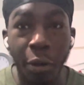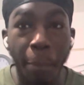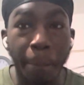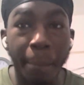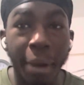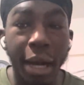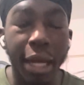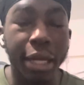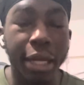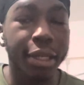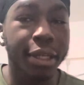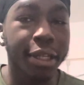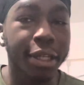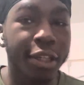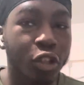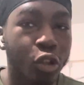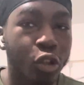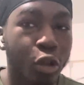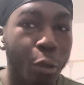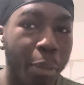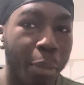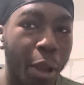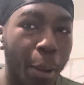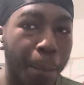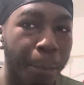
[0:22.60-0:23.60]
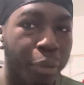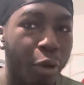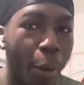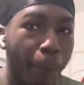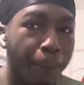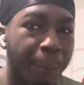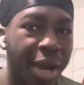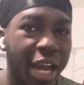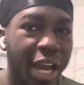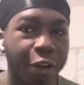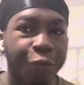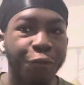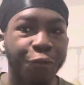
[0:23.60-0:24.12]
man needs to be
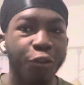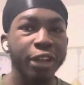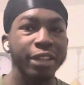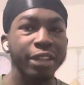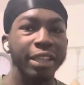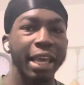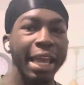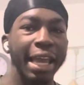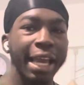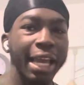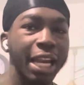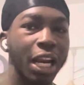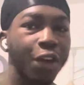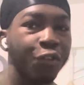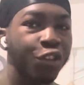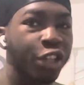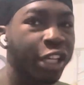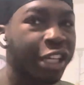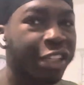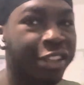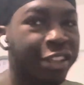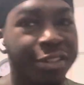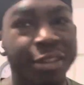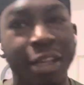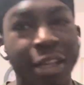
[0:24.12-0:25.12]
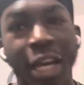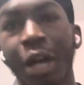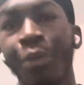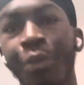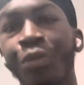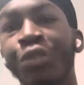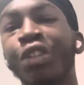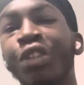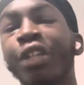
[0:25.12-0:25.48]
prepared for his A-level exams.